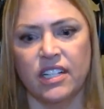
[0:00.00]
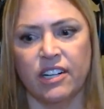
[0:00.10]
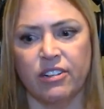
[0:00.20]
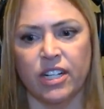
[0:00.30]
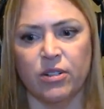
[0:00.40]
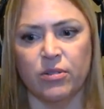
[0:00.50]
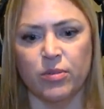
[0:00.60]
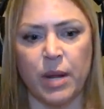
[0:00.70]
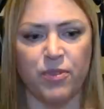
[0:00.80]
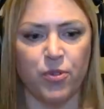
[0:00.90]
an
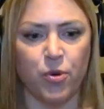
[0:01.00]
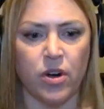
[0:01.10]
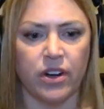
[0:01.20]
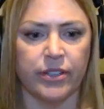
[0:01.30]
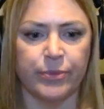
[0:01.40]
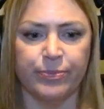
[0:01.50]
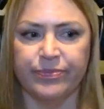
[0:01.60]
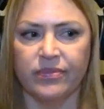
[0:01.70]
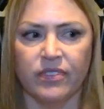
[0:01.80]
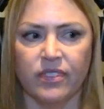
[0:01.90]
area ripe for